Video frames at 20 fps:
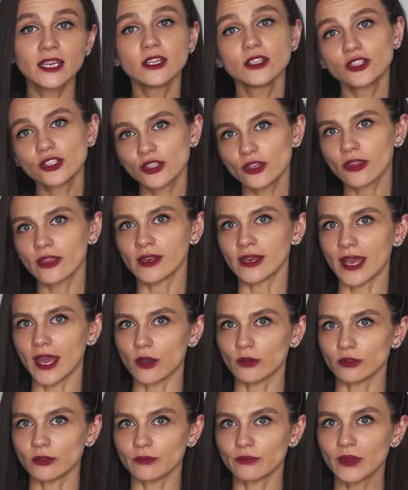to the
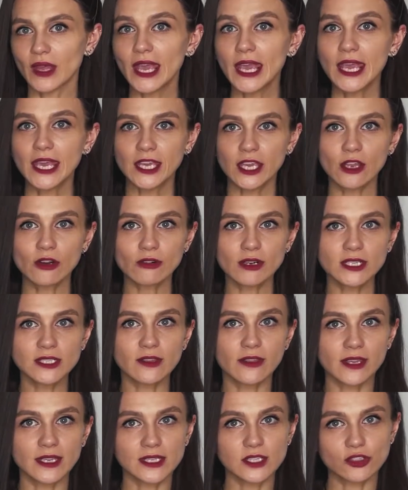noun. Here is
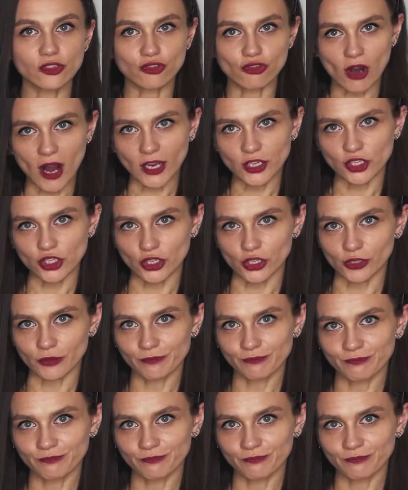the structure.